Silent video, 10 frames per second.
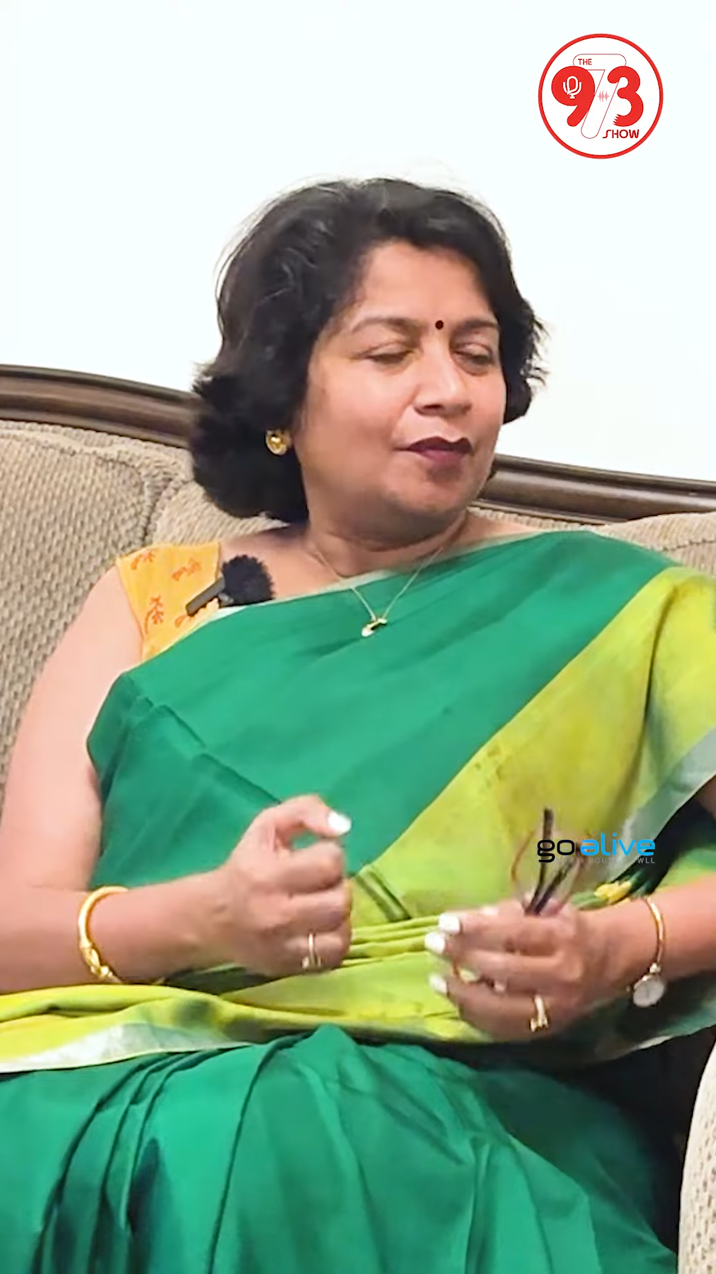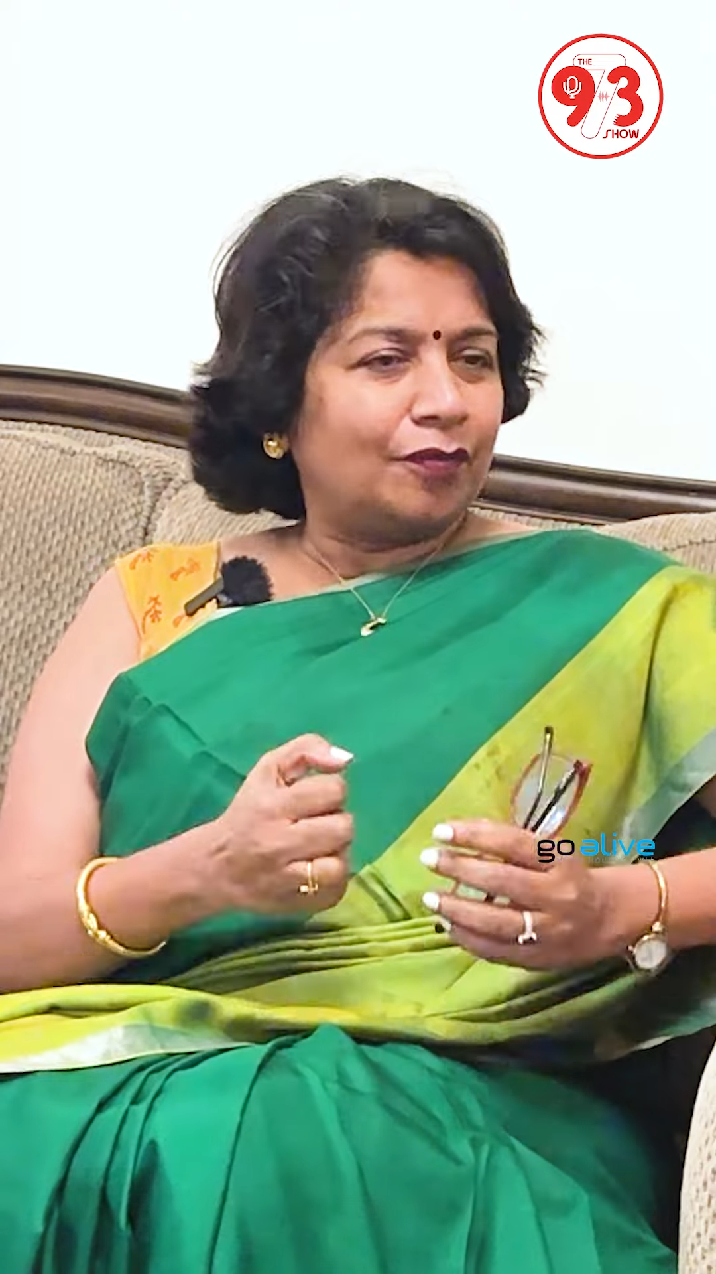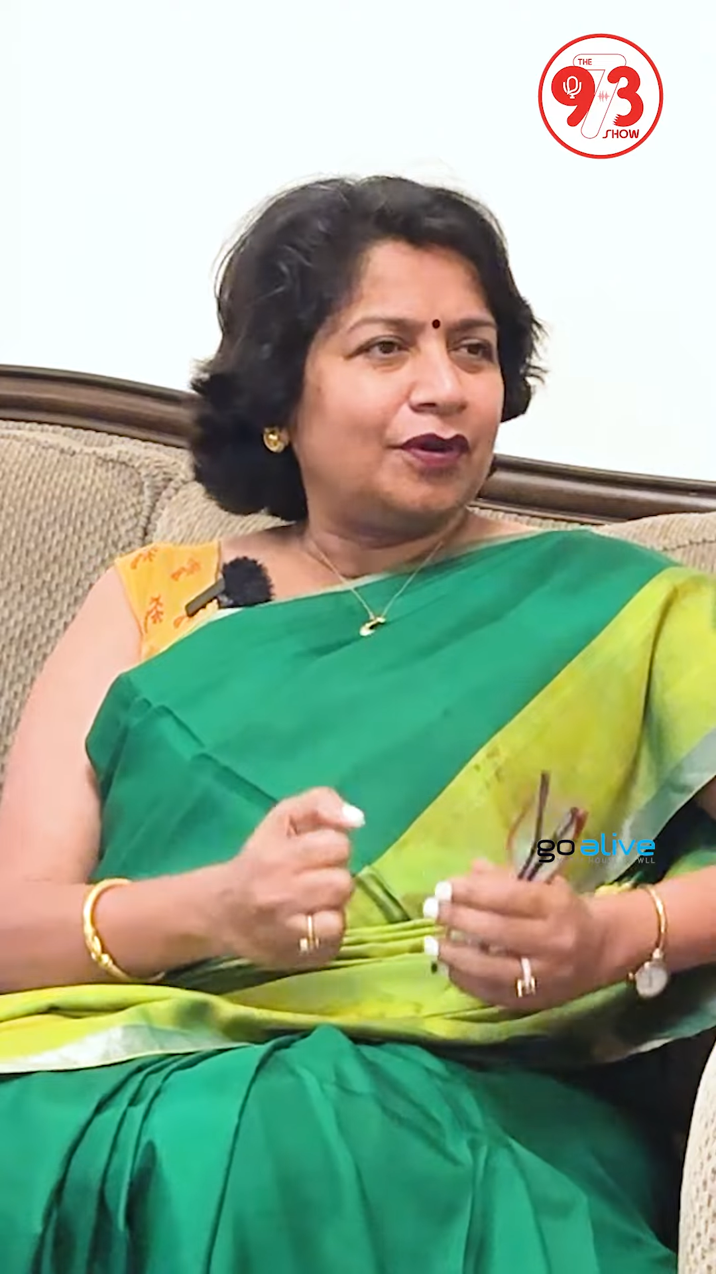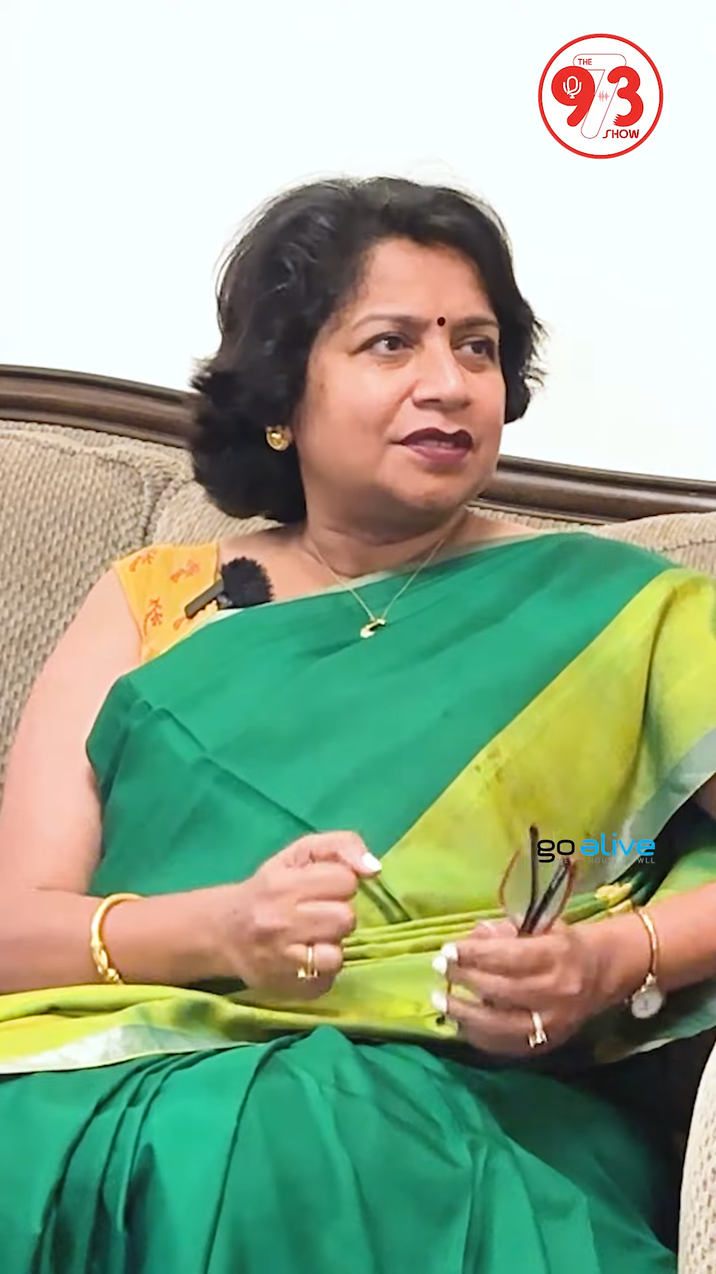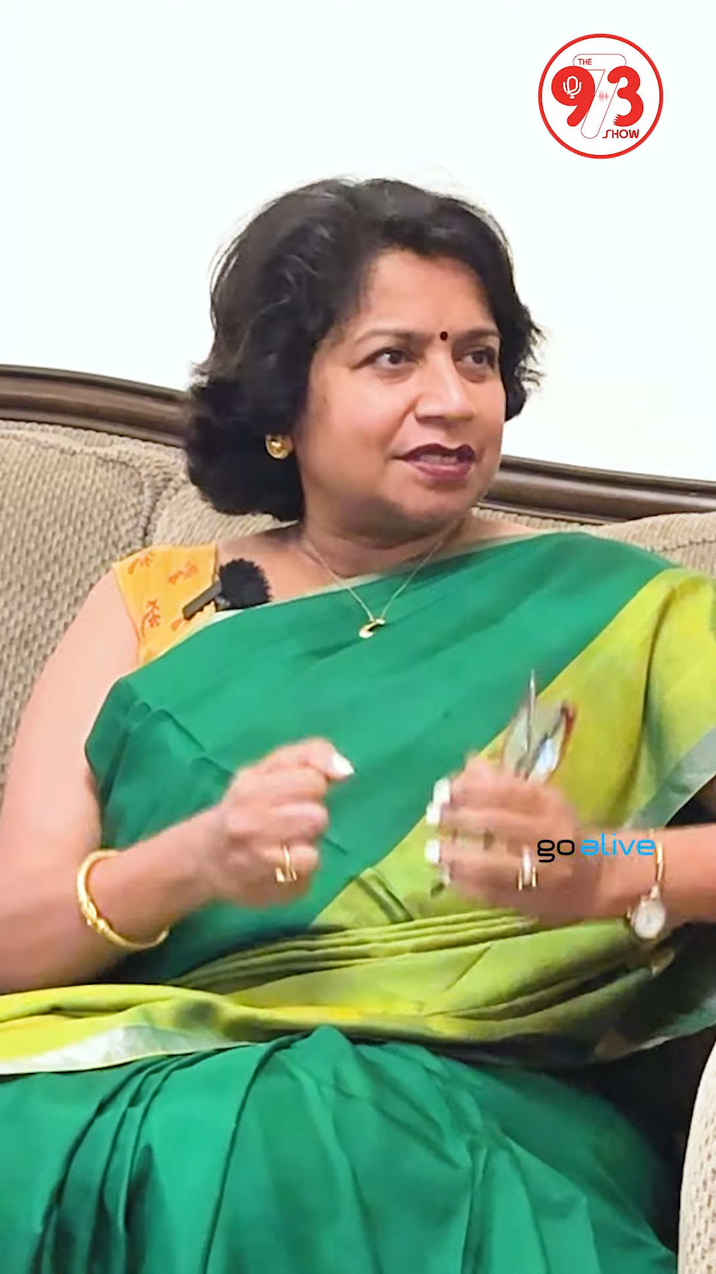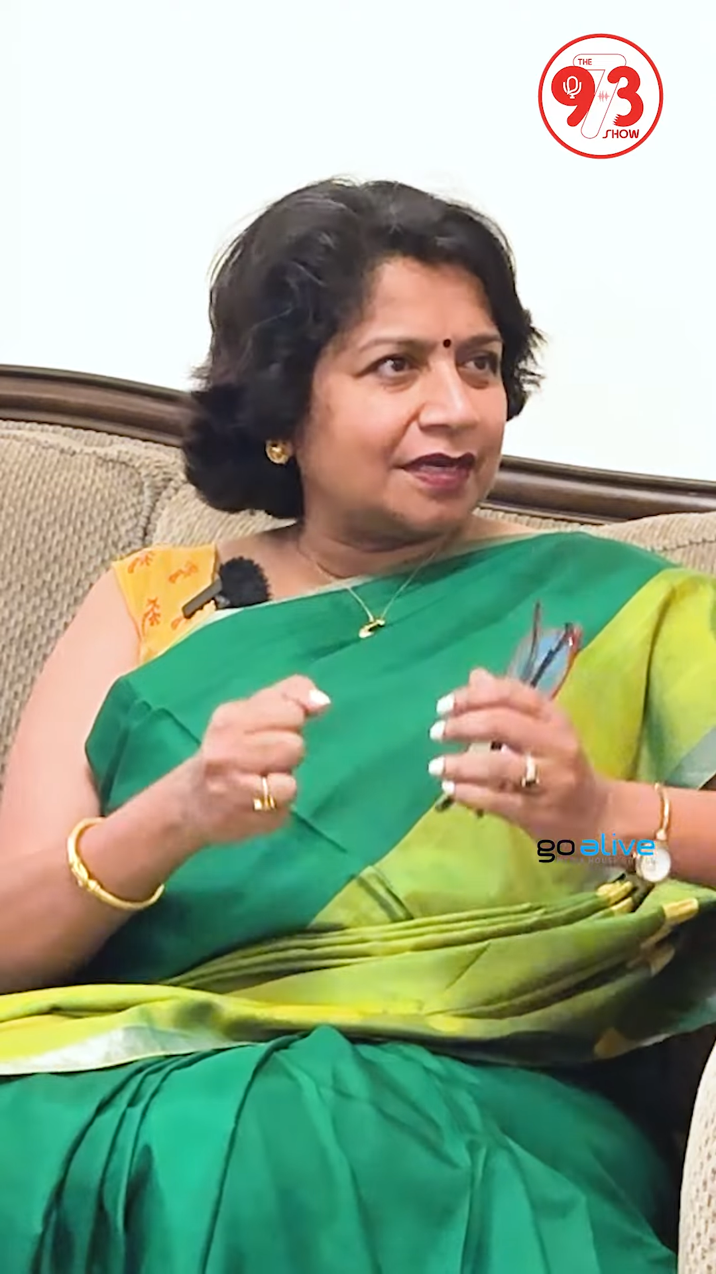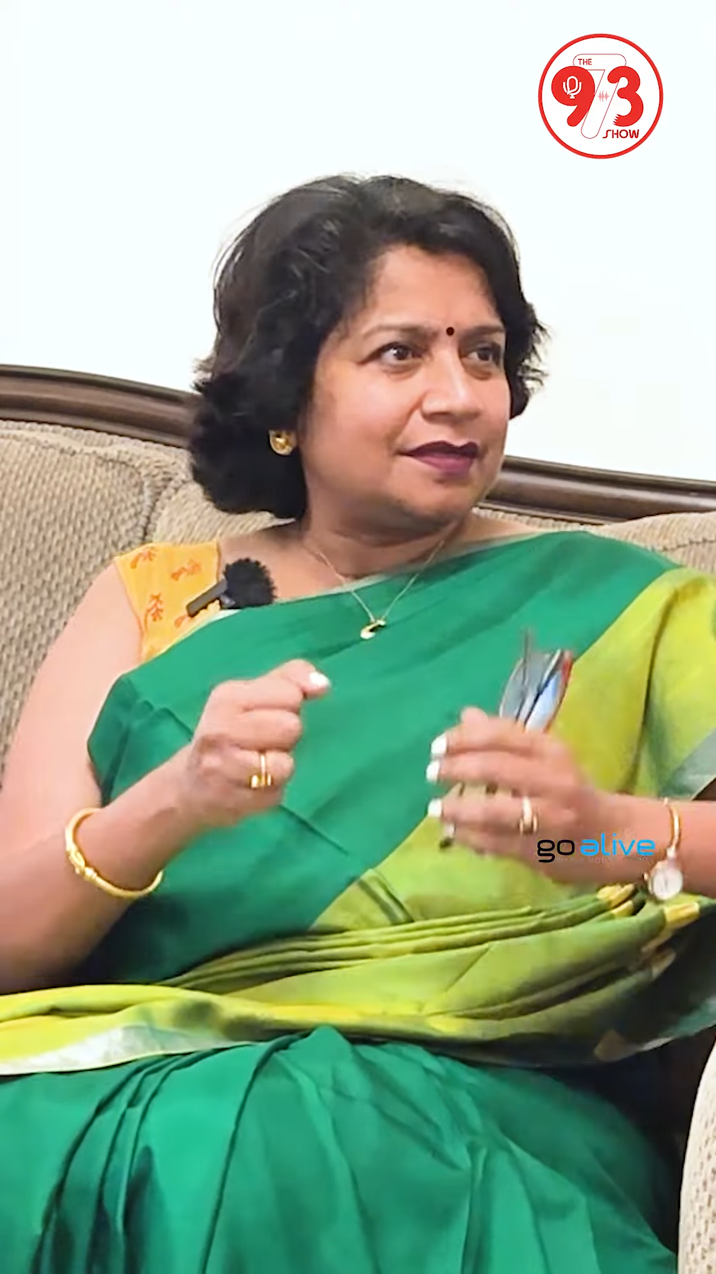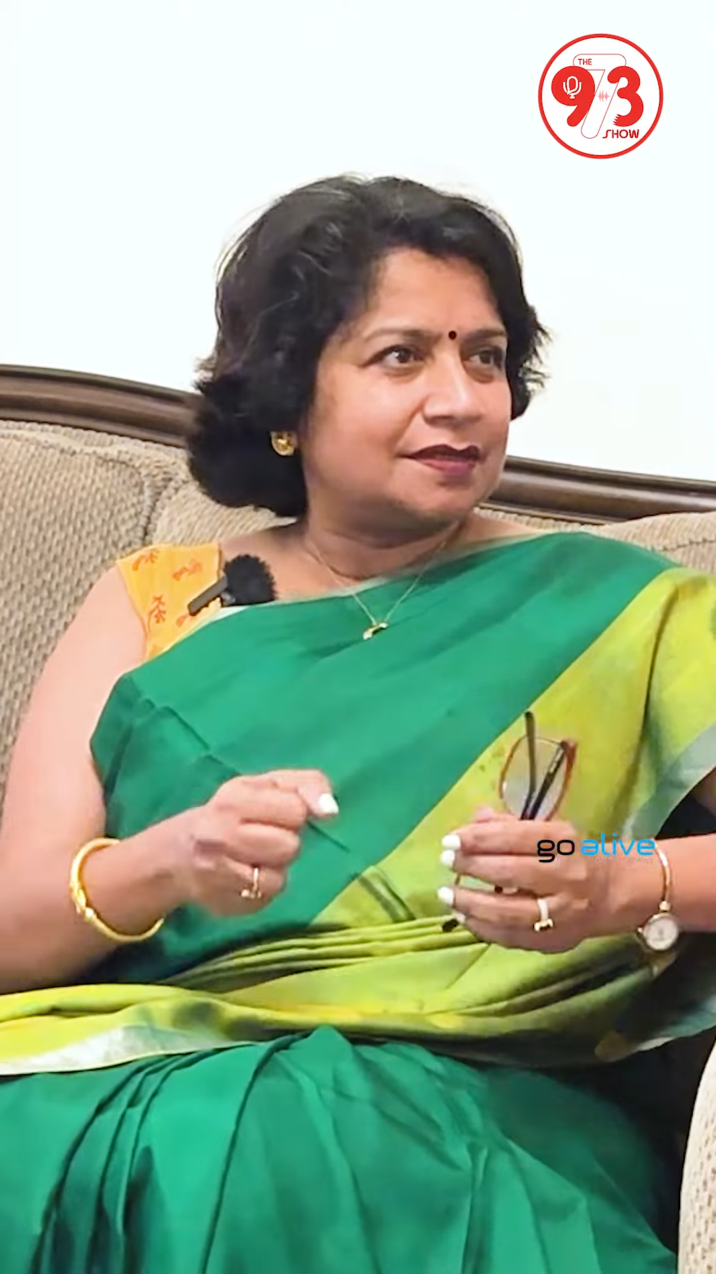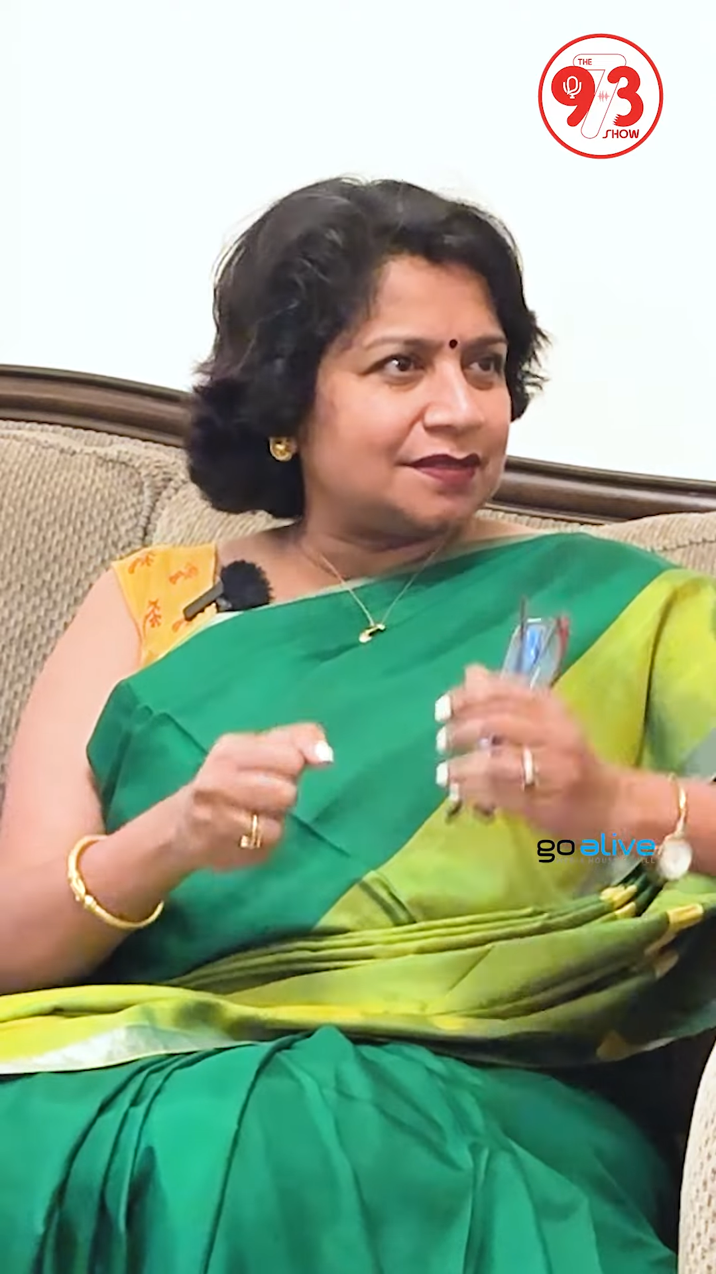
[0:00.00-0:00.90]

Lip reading: pull a chair and